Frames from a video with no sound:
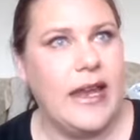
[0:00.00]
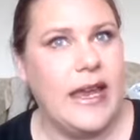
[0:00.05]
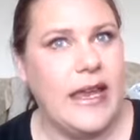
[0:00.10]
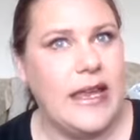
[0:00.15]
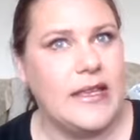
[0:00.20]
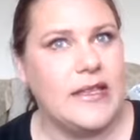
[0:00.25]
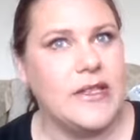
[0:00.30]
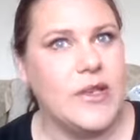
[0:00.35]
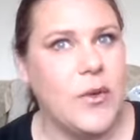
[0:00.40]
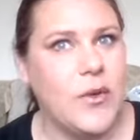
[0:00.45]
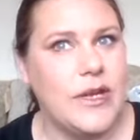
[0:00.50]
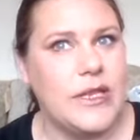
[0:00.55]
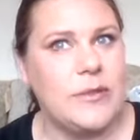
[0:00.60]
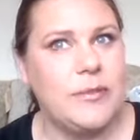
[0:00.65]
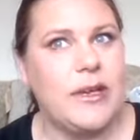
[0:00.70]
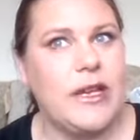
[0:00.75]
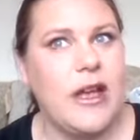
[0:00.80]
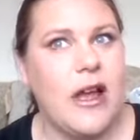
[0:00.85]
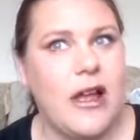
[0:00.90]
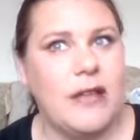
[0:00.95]
is going to
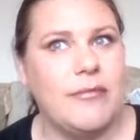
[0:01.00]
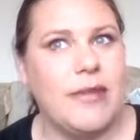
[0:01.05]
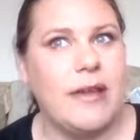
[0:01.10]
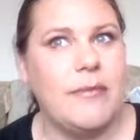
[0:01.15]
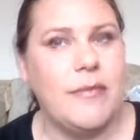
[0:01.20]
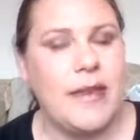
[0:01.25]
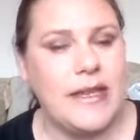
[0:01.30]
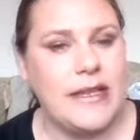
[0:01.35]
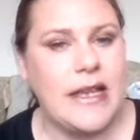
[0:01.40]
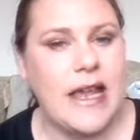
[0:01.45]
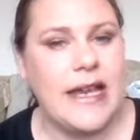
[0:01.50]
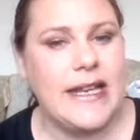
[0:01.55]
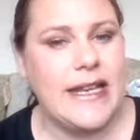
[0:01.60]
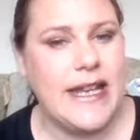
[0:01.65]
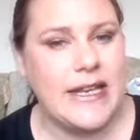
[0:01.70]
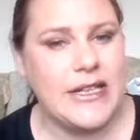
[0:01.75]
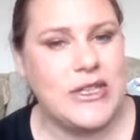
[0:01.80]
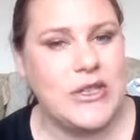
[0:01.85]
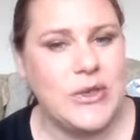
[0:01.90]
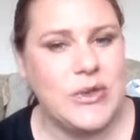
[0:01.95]
be gone by midnight
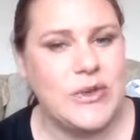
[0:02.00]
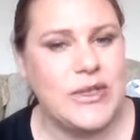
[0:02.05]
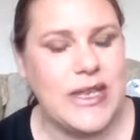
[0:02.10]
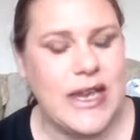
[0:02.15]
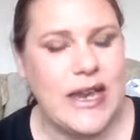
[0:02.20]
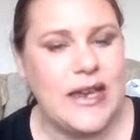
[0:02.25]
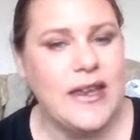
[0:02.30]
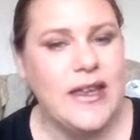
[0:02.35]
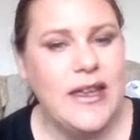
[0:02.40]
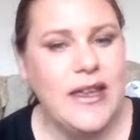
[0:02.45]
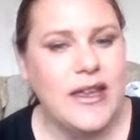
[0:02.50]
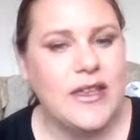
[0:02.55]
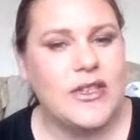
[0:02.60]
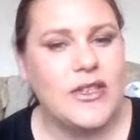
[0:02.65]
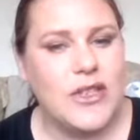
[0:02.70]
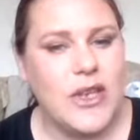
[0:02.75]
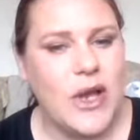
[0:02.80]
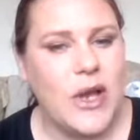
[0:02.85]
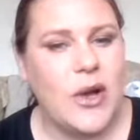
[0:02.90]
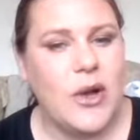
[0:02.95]
next Tuesday.
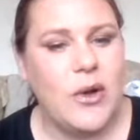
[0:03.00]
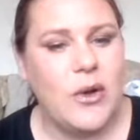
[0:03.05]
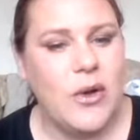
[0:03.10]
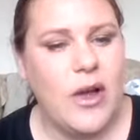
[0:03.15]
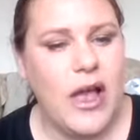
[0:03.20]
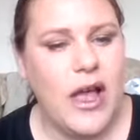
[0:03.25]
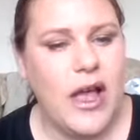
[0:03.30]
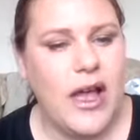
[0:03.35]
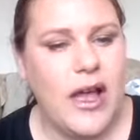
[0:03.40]
So